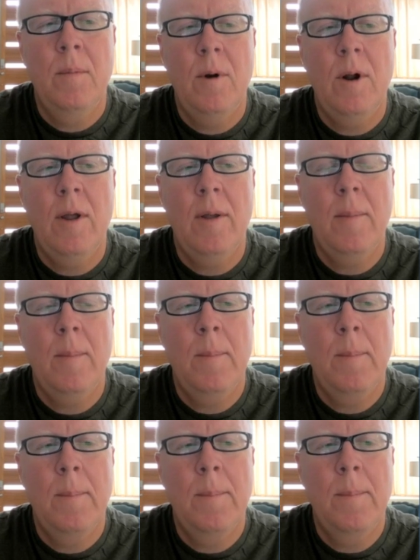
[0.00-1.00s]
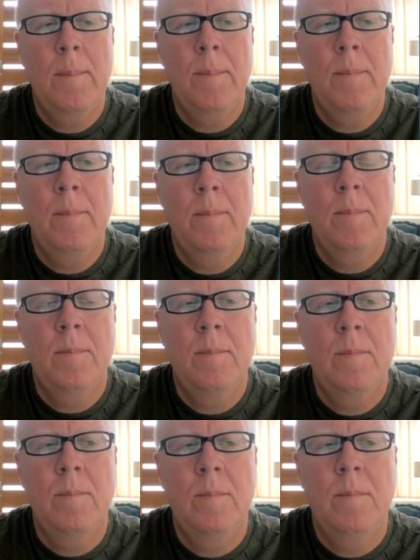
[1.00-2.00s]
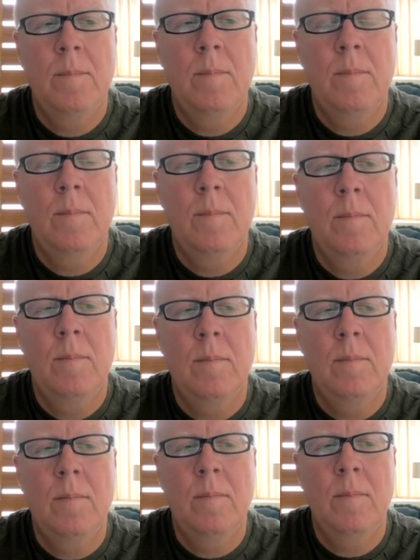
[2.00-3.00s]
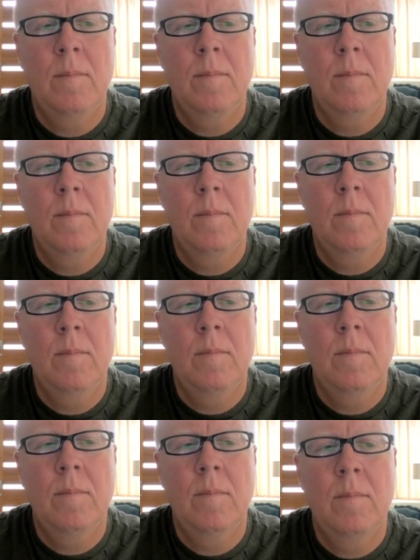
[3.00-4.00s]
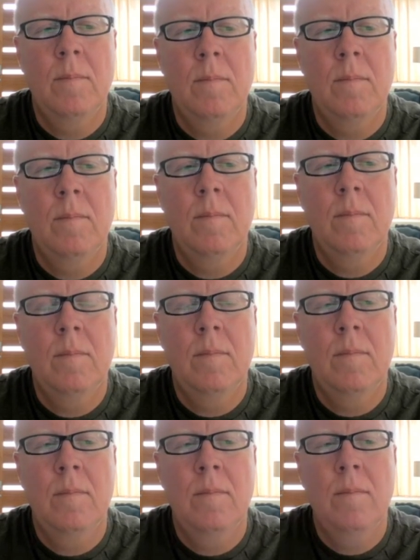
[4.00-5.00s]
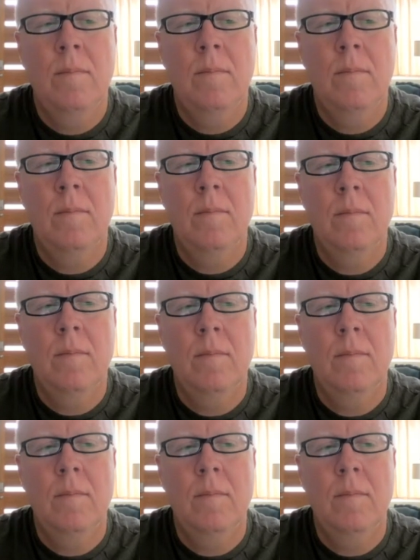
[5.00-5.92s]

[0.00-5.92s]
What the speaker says: (not speaking)